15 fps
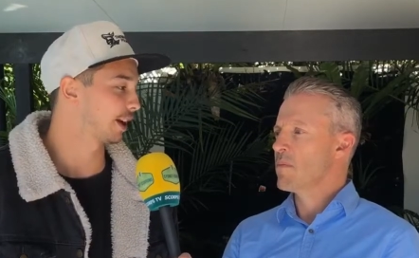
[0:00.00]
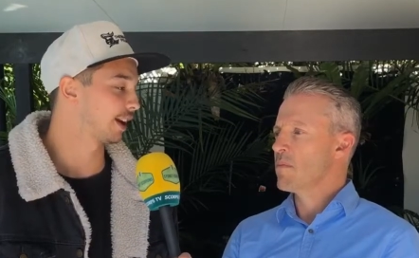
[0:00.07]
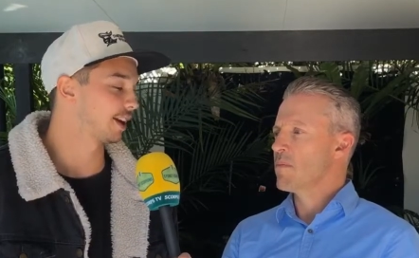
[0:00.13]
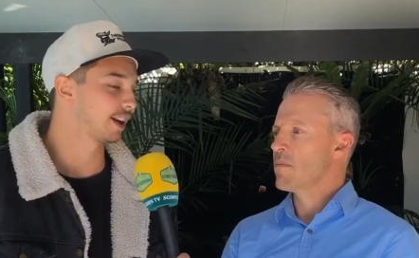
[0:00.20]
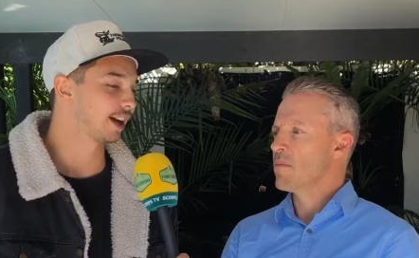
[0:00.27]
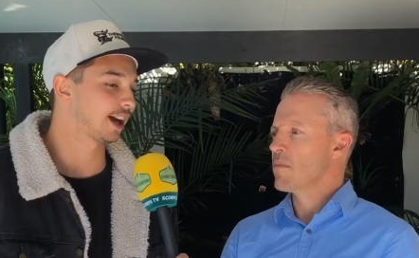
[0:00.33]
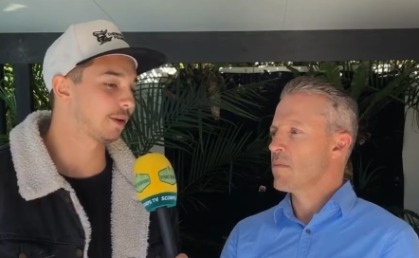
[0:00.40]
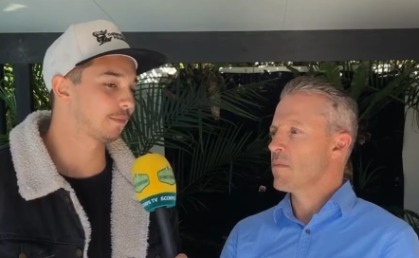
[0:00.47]

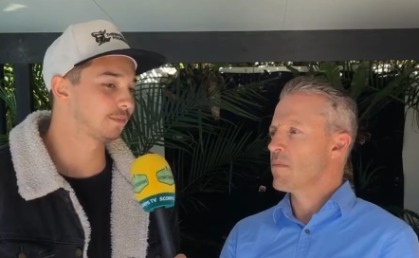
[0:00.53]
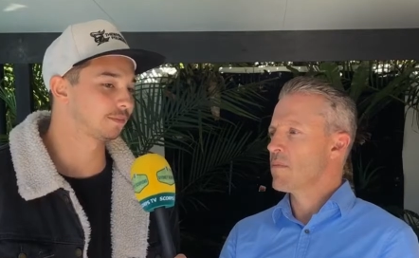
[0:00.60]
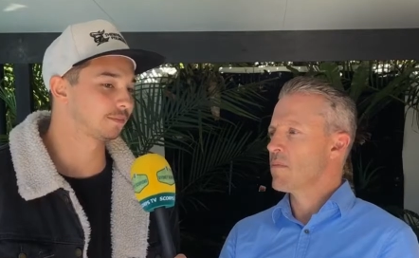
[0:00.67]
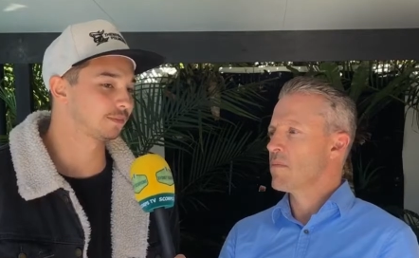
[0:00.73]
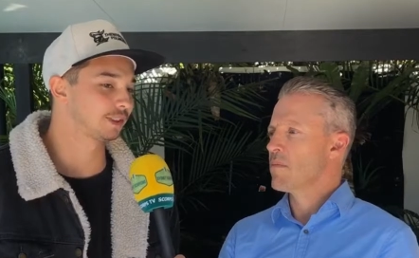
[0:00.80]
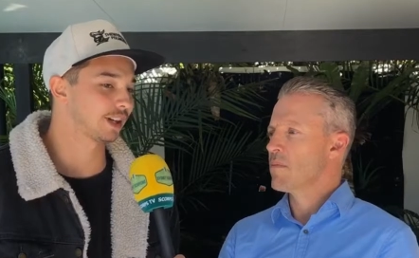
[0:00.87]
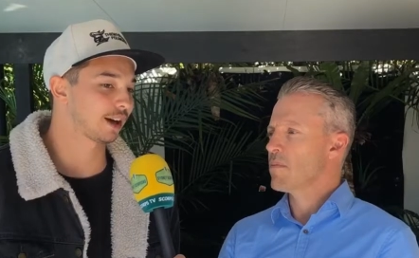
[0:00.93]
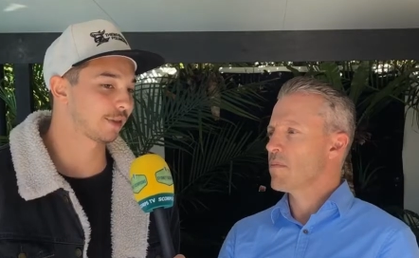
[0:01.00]
Speaker 1: And um,
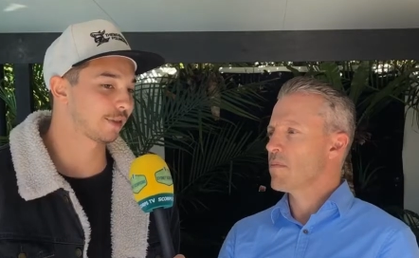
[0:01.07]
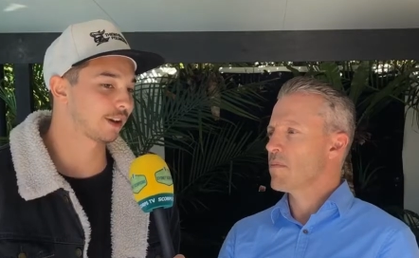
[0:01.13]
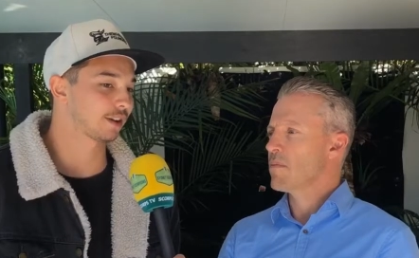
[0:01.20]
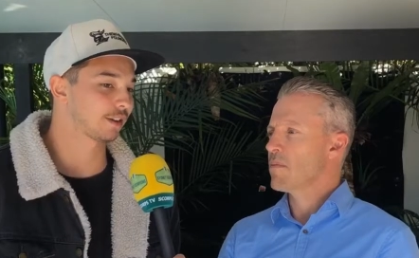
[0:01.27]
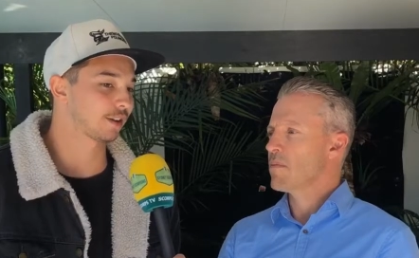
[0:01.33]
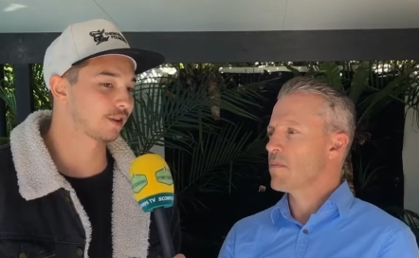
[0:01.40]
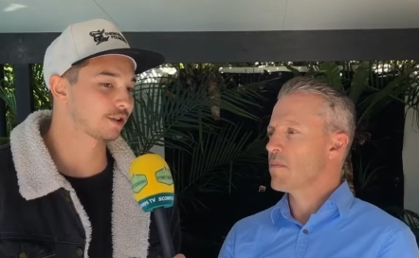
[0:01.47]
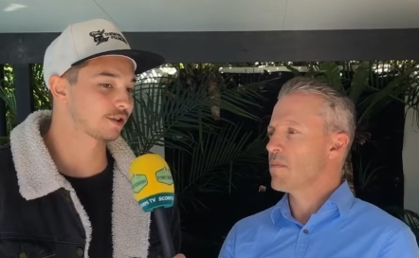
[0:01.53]
yeah, I
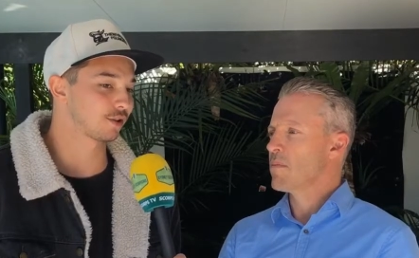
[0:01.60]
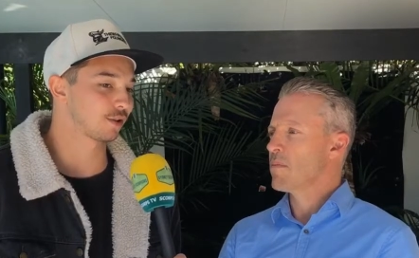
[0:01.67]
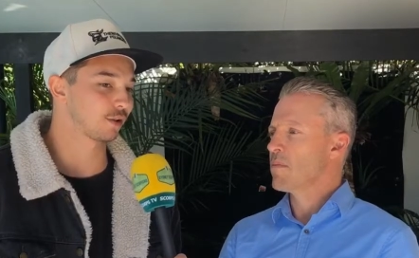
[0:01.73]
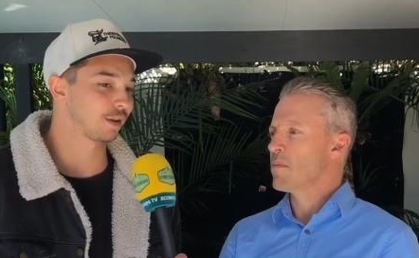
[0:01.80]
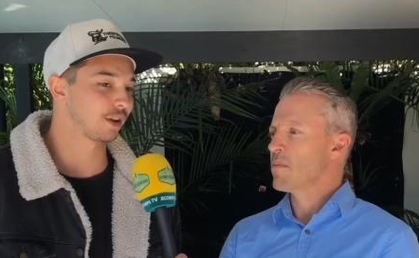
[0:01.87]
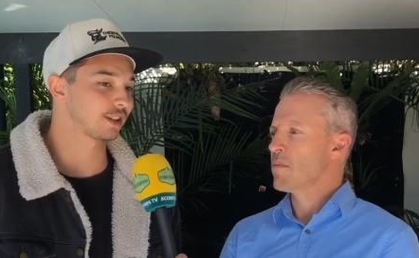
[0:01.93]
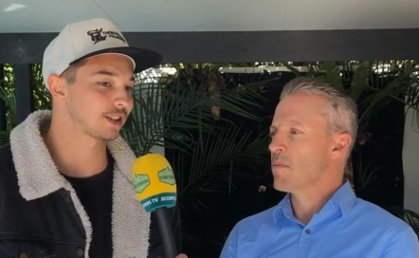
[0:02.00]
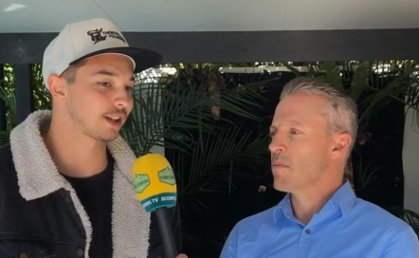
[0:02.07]
think those
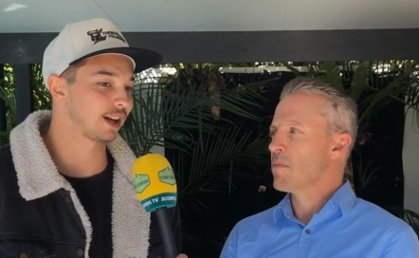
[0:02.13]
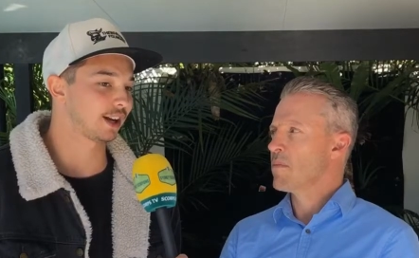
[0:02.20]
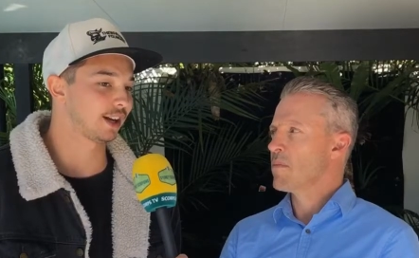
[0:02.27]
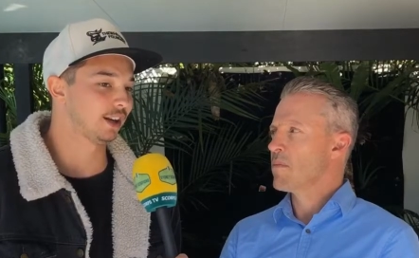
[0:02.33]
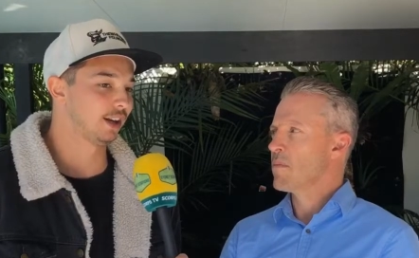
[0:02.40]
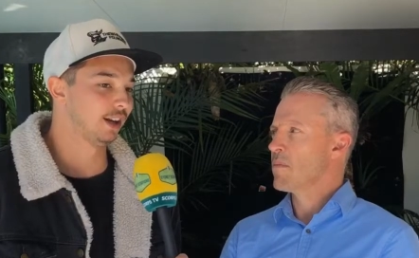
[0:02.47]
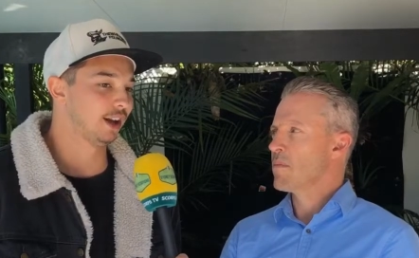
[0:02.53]
two things are